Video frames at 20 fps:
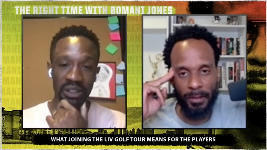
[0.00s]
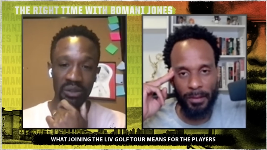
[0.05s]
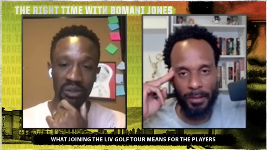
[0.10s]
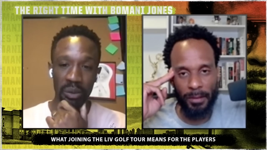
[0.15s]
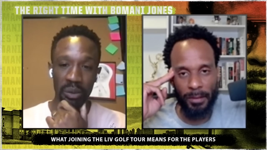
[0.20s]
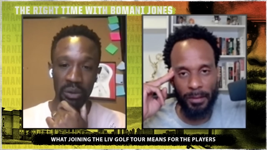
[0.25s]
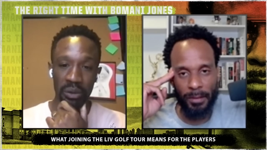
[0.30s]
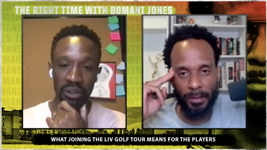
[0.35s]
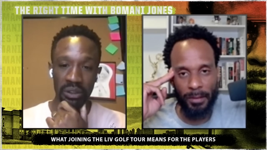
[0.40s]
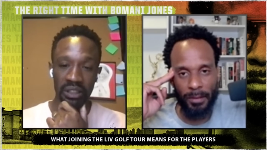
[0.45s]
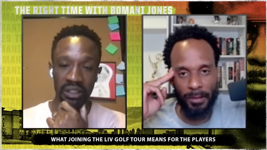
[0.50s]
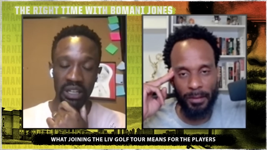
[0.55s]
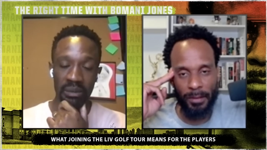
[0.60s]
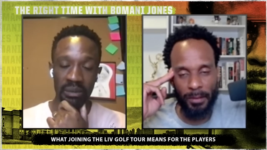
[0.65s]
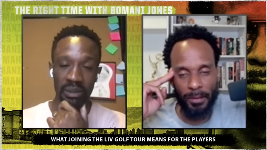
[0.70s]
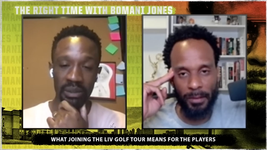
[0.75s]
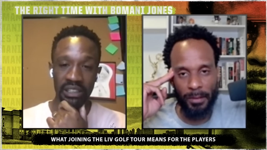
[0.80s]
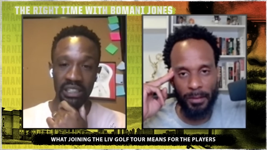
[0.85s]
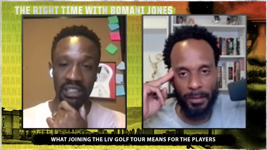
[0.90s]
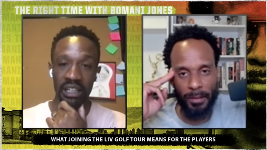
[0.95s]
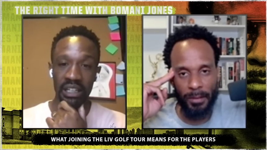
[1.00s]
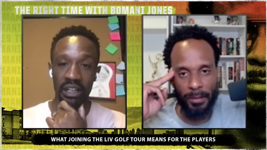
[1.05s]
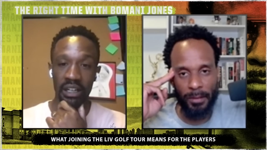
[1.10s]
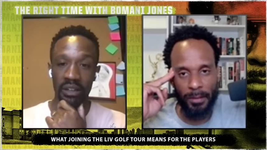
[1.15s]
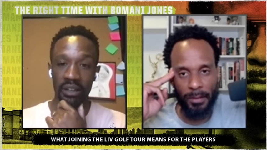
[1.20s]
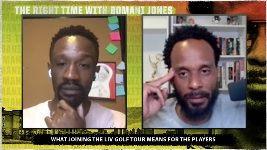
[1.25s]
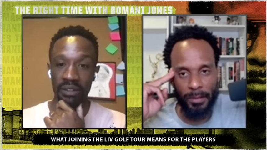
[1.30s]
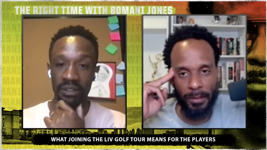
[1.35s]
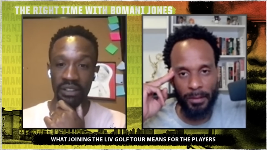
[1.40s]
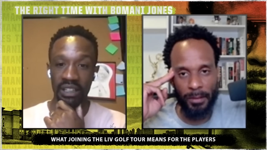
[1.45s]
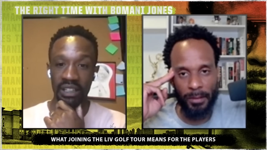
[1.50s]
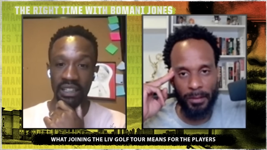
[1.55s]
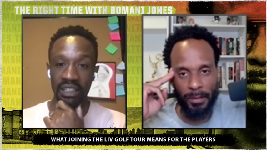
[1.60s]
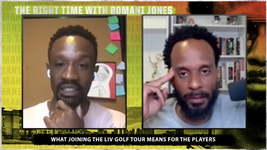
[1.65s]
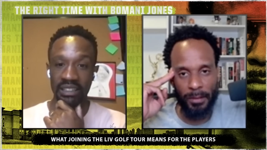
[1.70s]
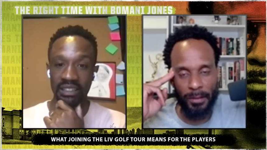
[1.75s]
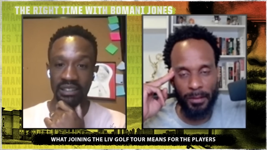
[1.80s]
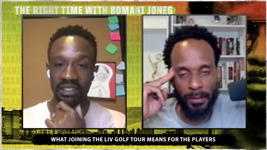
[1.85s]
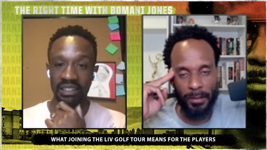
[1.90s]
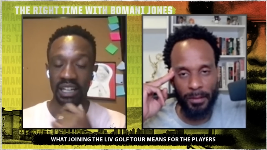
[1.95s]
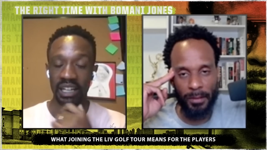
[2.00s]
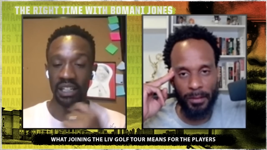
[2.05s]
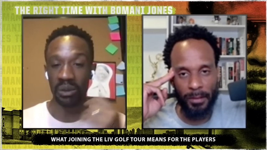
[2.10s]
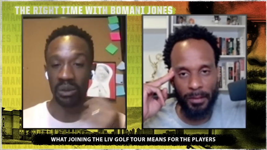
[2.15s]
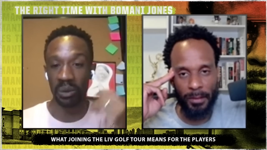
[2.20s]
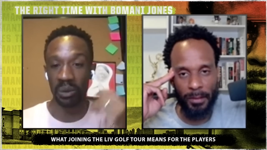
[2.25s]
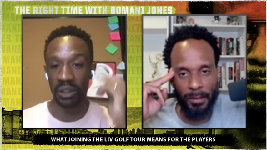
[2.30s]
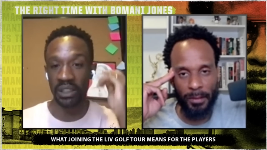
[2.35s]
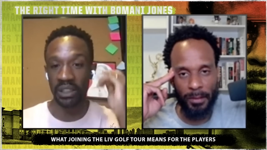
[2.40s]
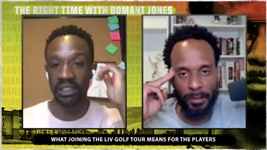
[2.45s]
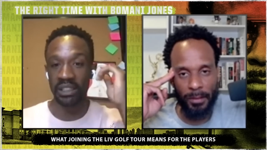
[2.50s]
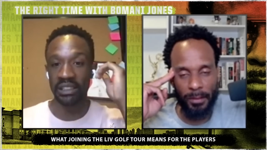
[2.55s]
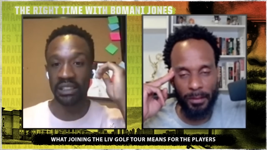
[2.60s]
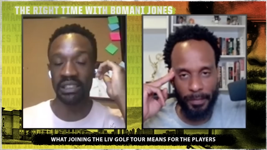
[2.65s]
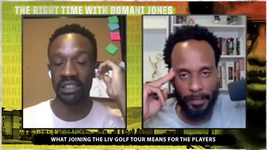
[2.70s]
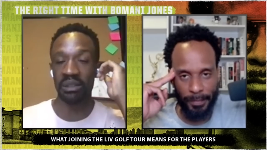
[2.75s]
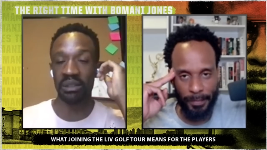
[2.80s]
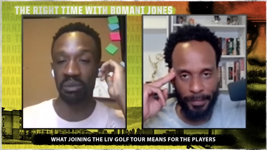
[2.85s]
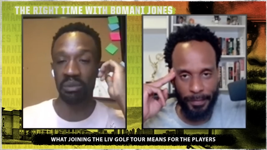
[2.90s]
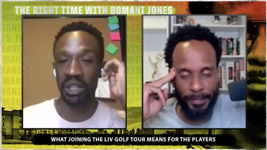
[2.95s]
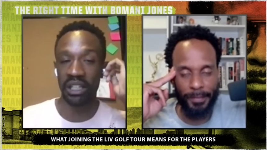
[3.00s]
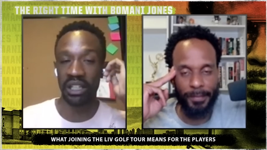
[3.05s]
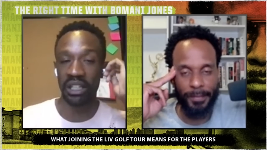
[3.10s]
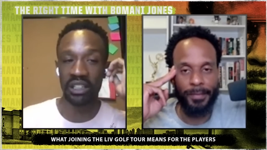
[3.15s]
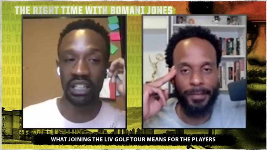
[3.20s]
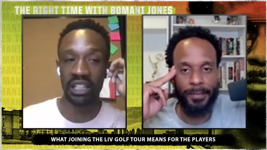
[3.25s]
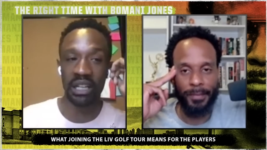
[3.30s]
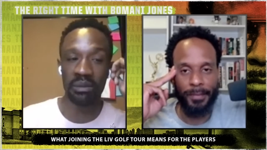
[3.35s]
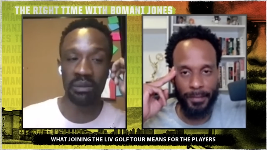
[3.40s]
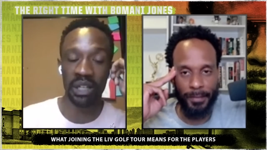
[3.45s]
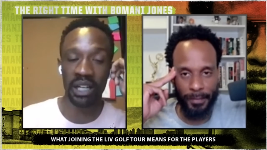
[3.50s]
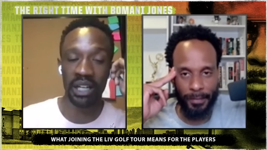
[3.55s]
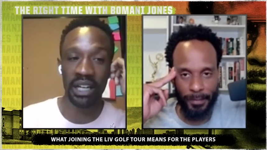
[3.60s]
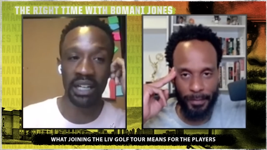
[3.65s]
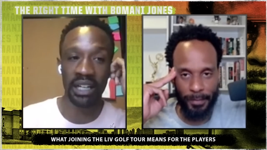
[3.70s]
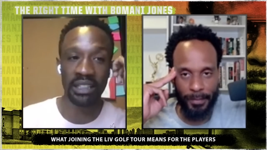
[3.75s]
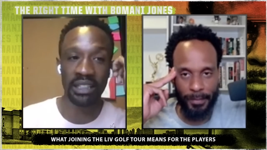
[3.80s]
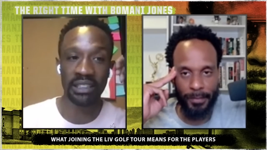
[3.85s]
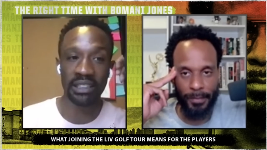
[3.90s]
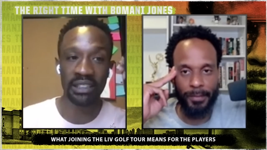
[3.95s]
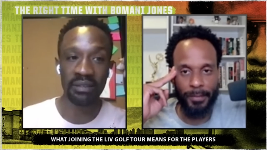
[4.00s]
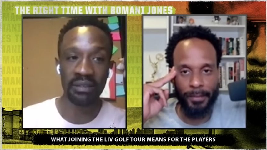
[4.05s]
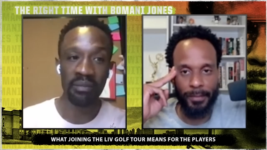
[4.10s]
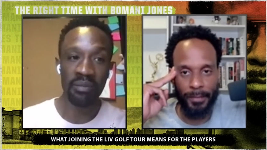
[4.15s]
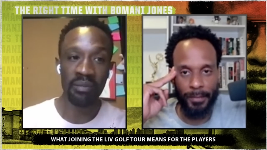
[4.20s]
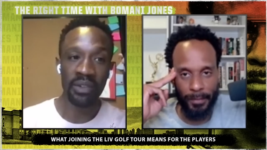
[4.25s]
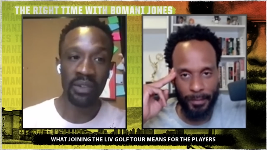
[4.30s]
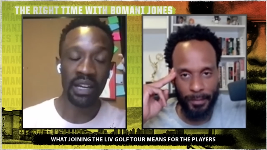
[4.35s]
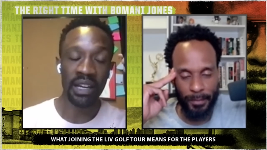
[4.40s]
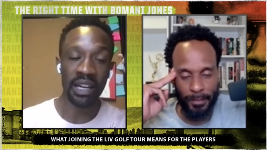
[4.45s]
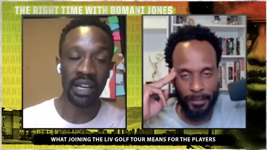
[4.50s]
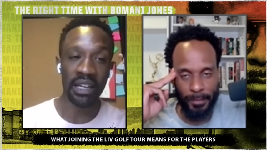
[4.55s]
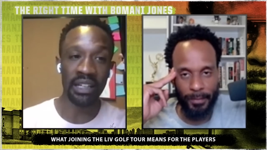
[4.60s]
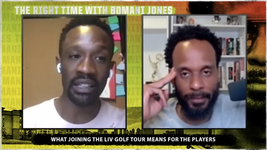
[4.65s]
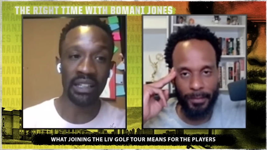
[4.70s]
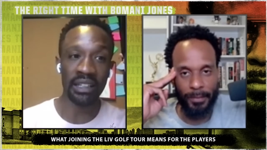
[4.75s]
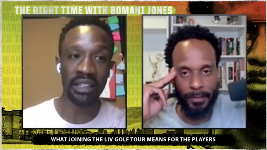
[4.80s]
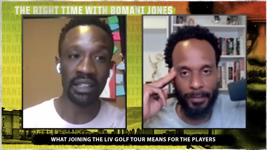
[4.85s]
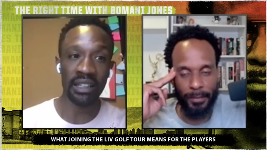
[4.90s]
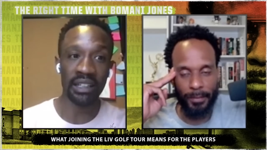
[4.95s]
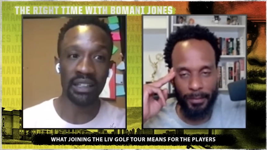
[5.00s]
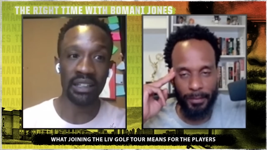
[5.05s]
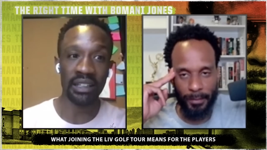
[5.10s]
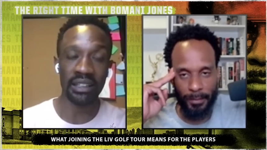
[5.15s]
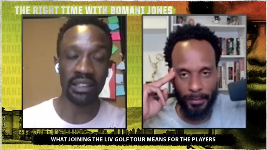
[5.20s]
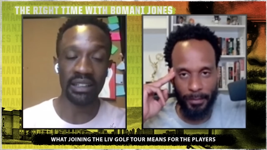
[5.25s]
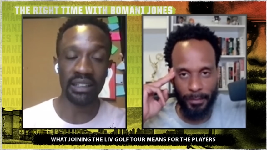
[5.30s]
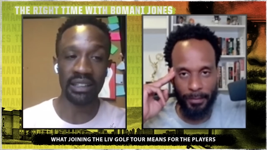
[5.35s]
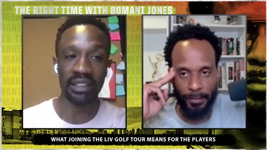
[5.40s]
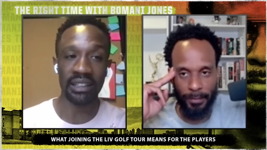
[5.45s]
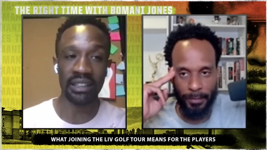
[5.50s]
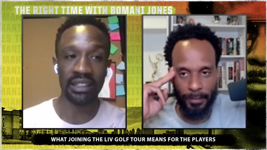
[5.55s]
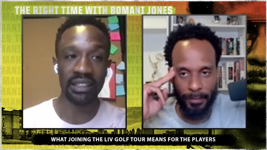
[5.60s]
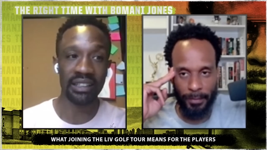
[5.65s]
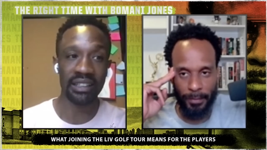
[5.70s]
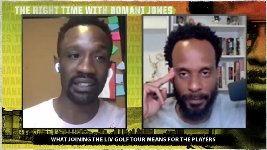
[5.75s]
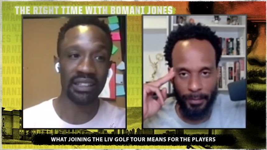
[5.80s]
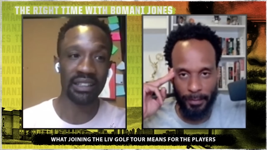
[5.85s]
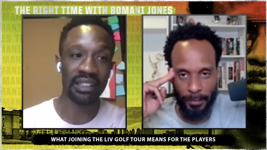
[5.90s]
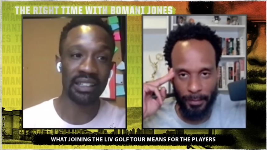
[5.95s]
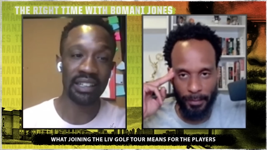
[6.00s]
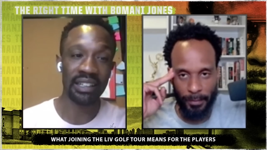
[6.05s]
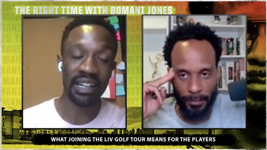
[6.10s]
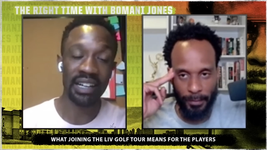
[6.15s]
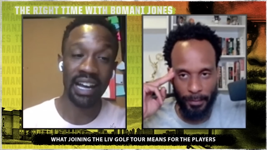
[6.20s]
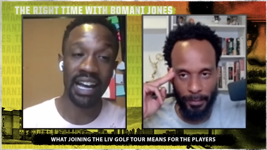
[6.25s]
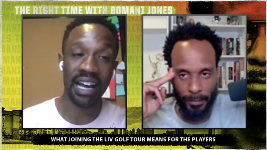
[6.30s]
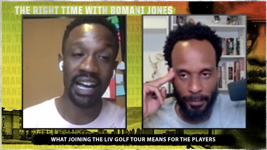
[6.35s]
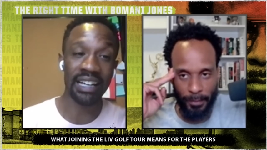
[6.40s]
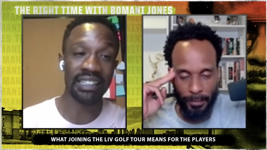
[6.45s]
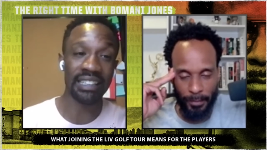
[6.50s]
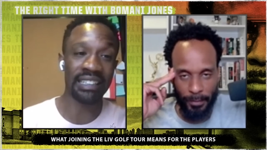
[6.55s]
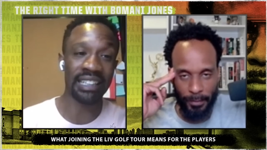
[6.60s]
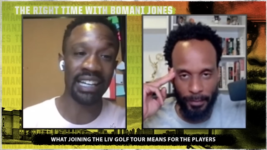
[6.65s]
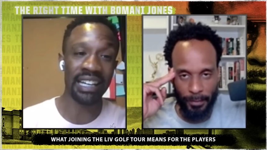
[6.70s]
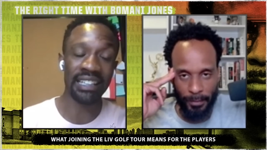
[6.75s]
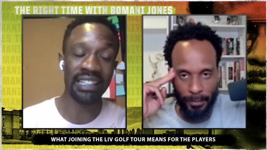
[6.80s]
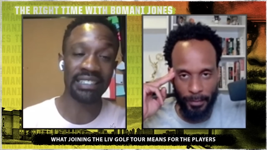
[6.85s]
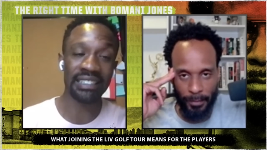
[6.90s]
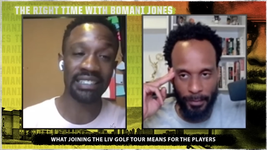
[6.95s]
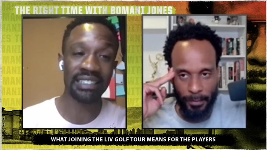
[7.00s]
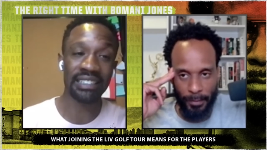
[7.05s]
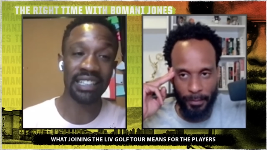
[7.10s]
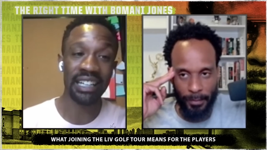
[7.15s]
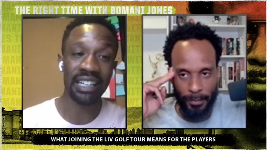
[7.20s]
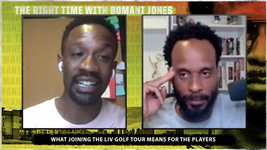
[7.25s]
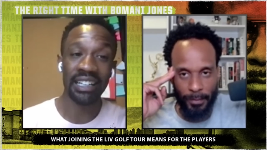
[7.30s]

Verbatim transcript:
Speaker 1: the reports of how much they offered like Tiger Woods and the bigger name guys. And uh, I guess,